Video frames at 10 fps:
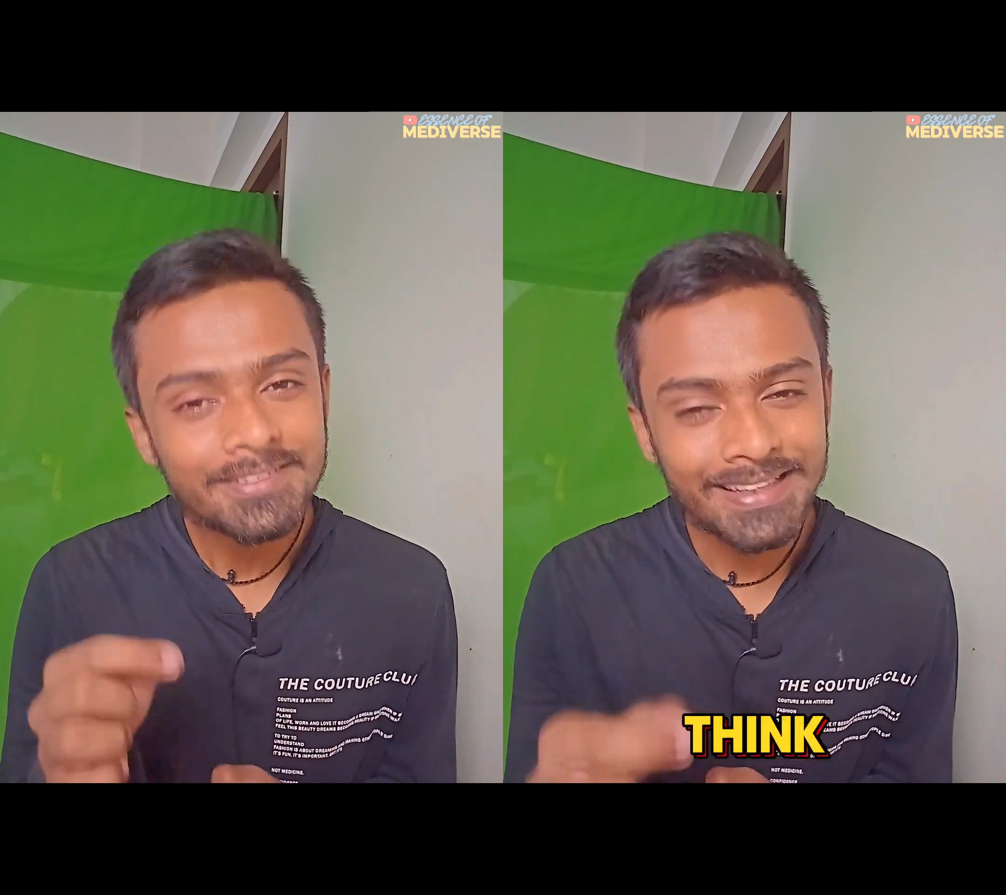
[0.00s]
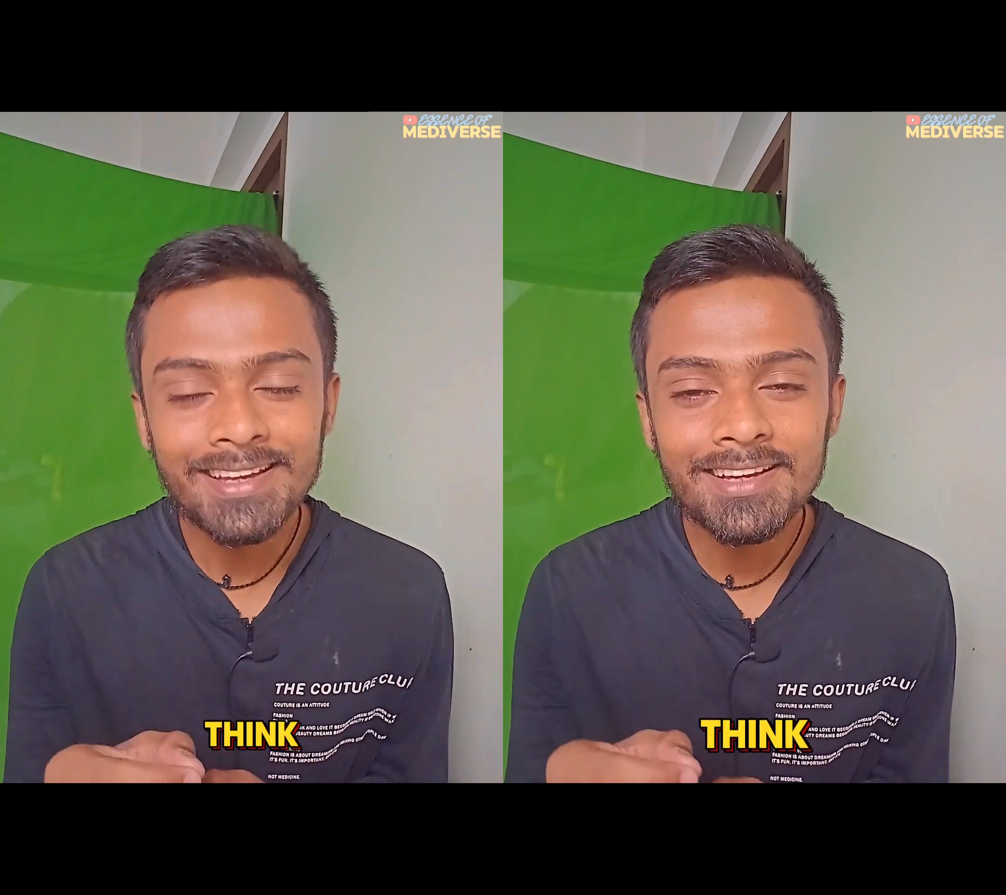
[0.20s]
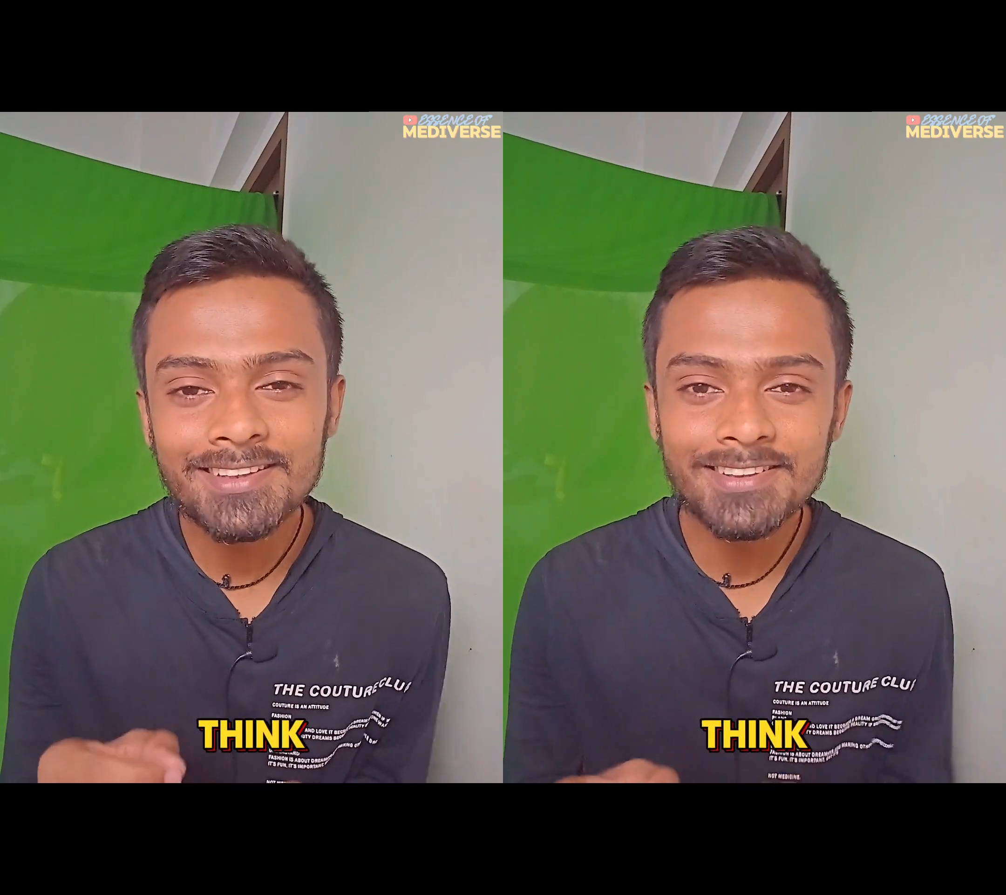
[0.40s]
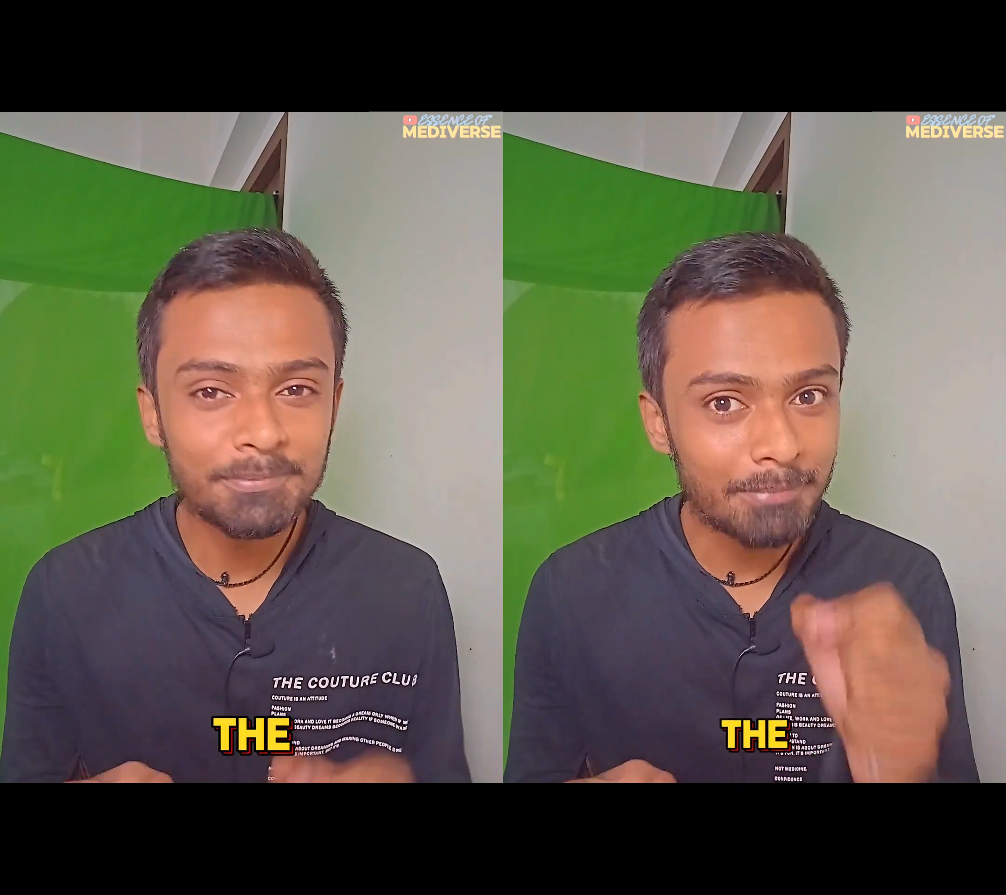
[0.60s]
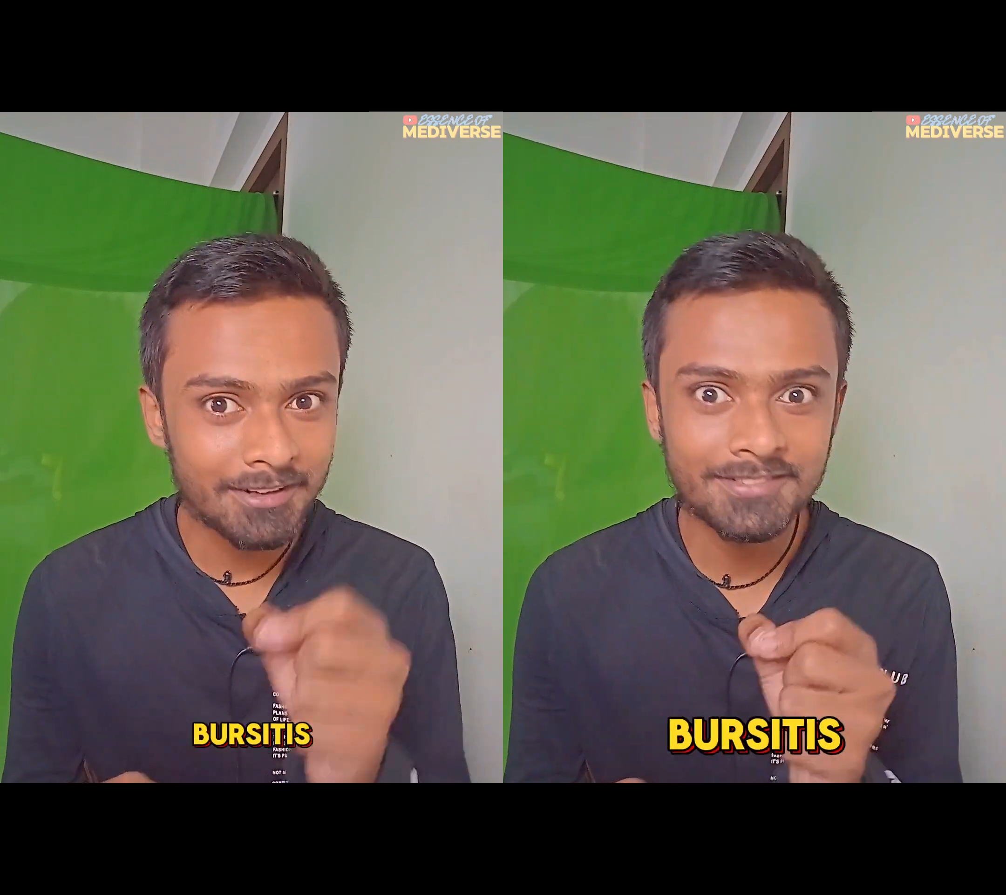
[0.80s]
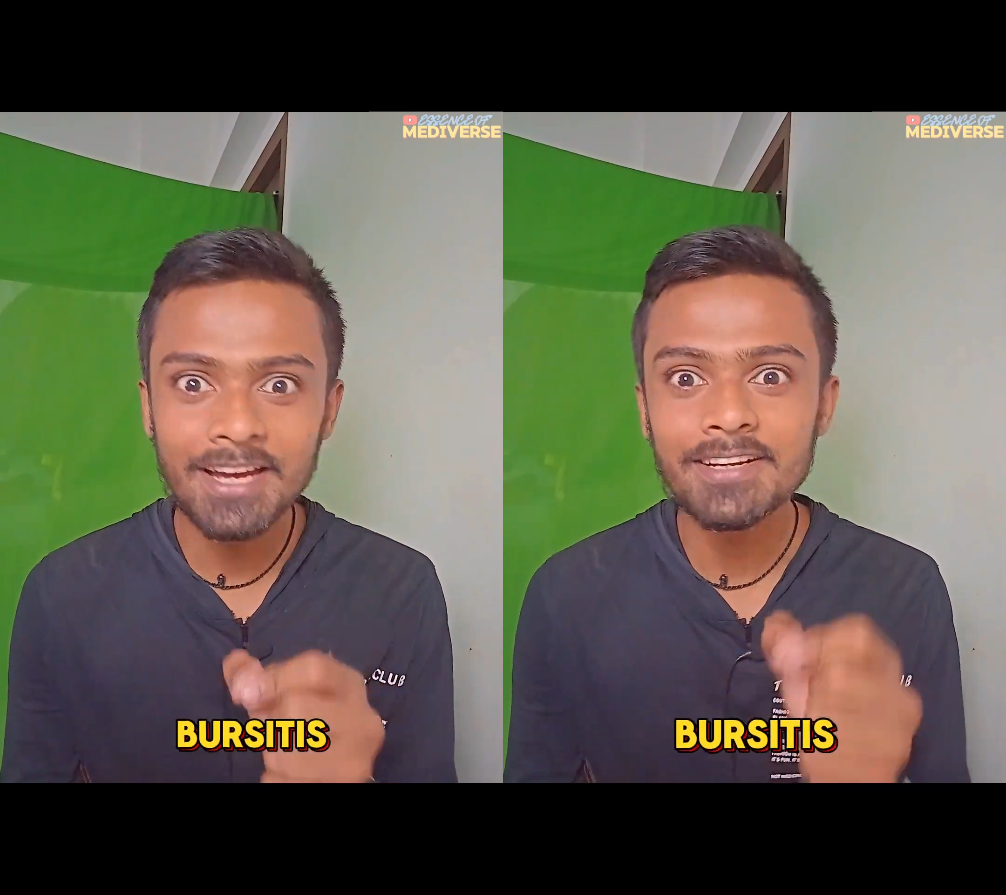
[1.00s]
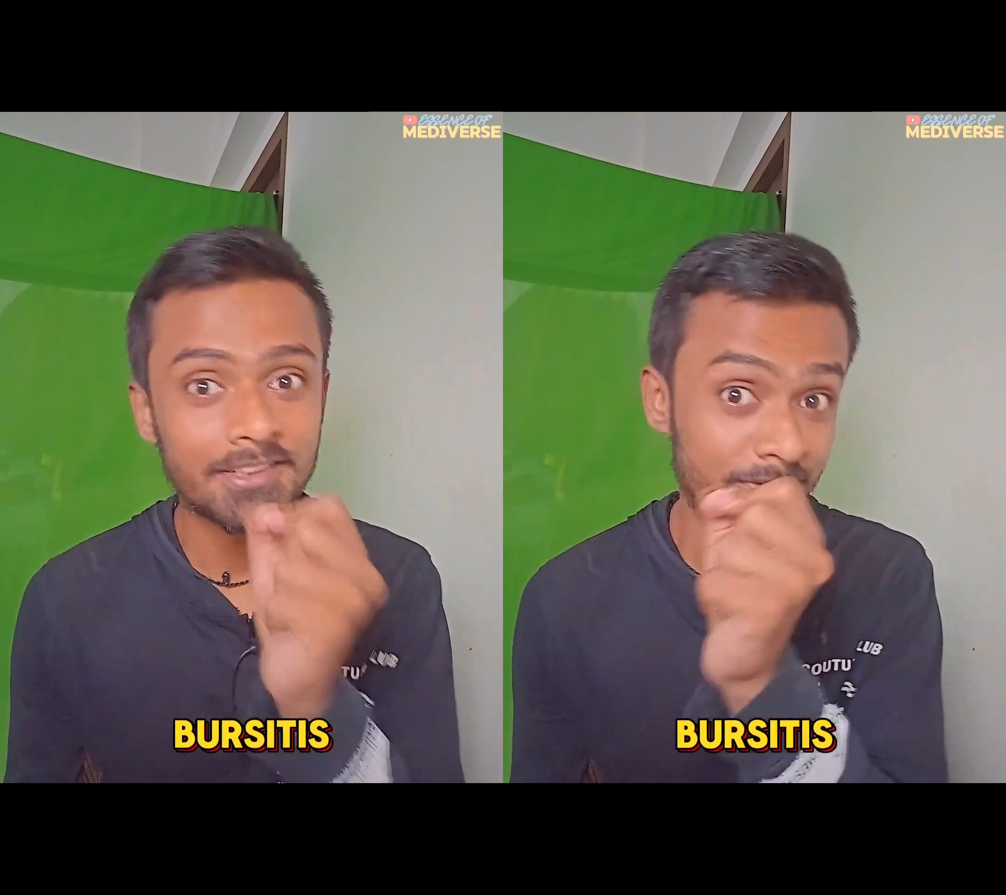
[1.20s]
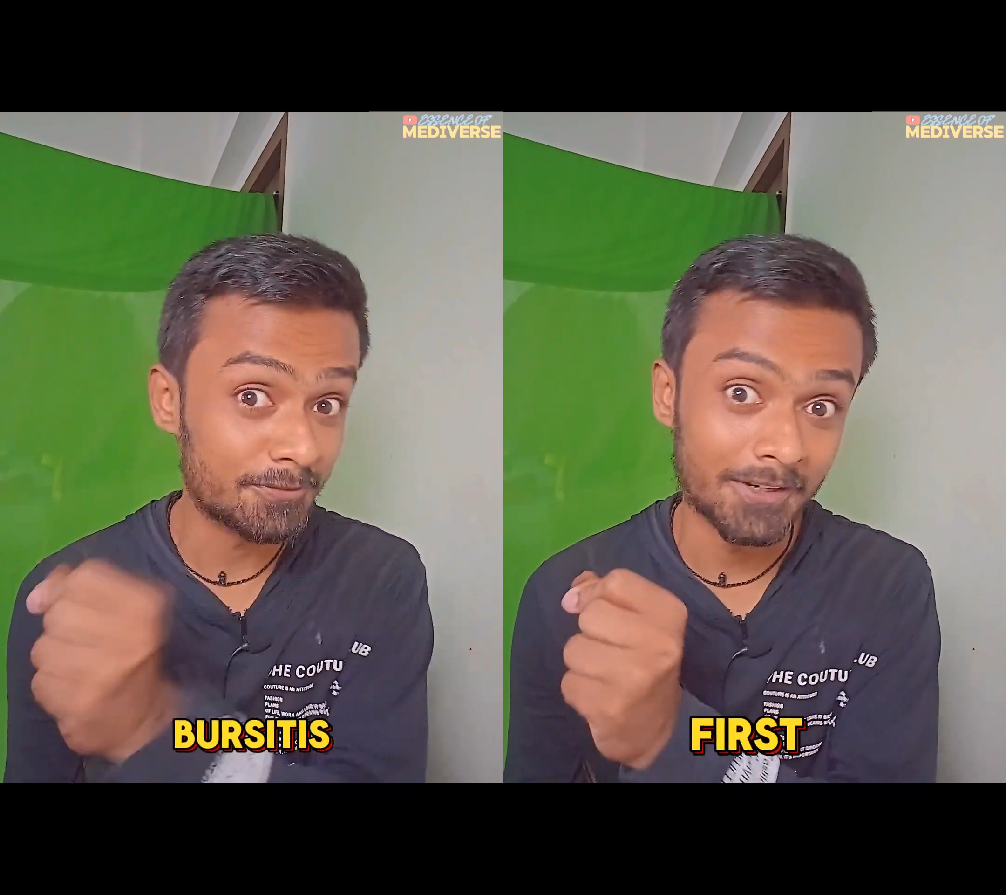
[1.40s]
Think the
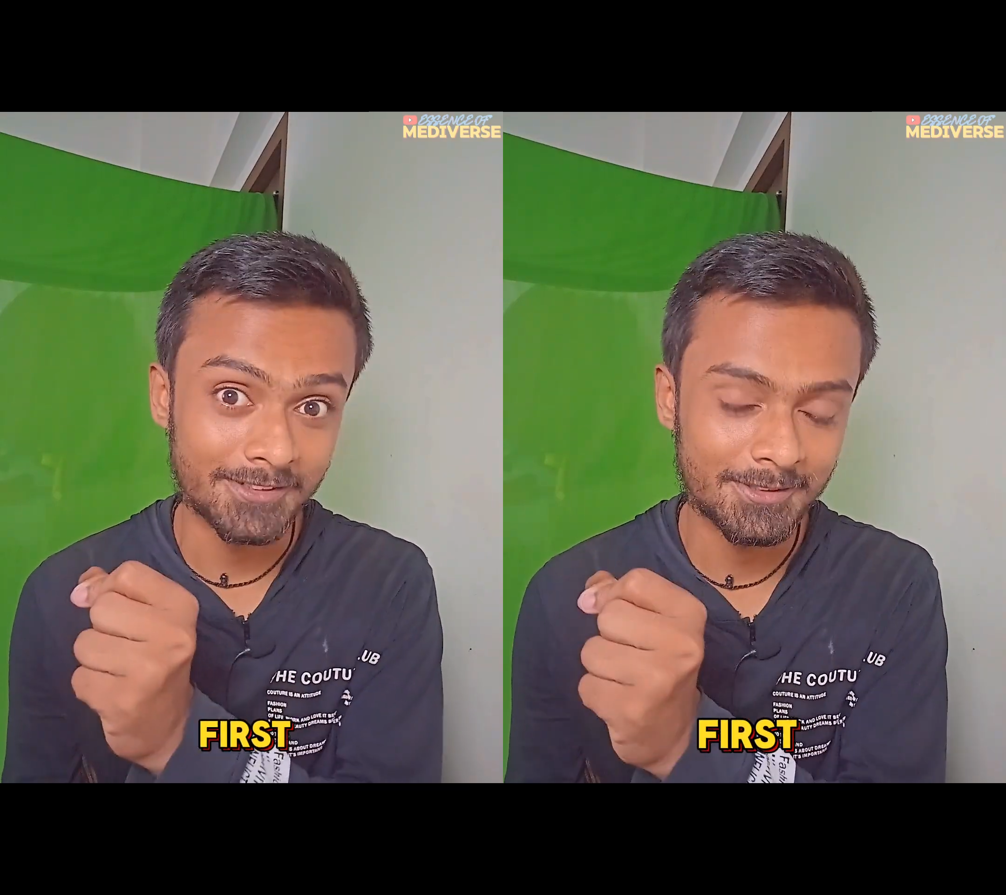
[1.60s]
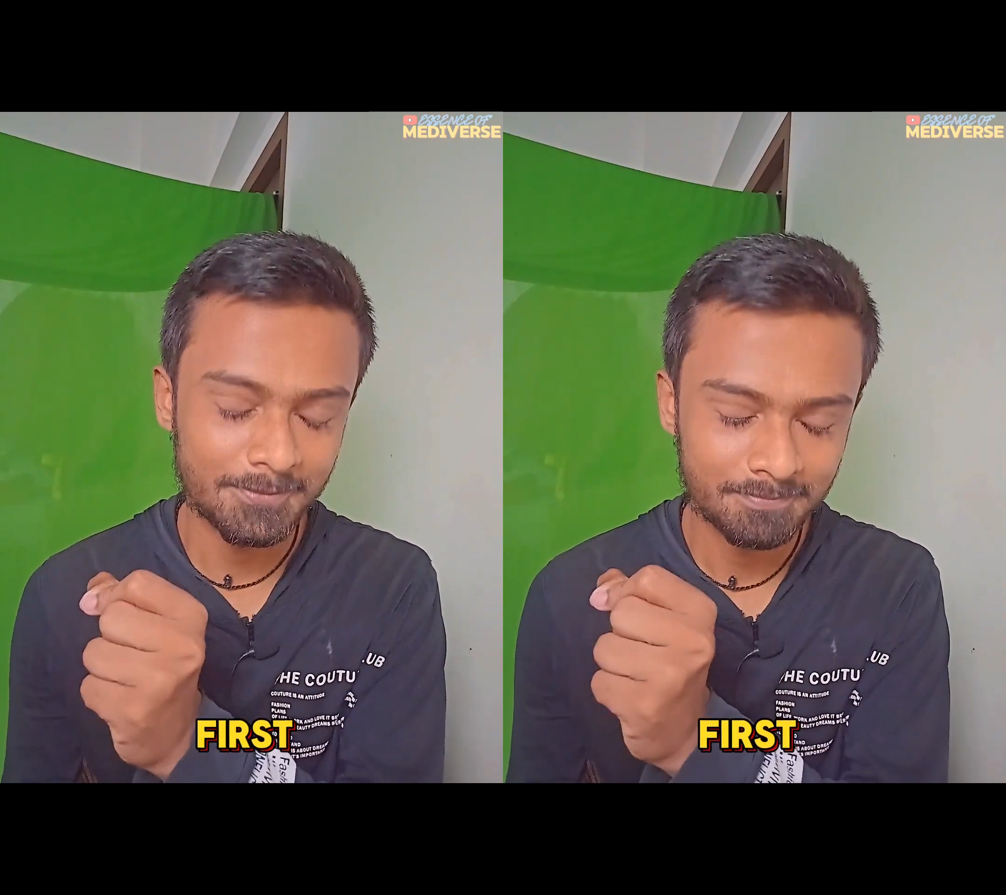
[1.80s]
bursitis first.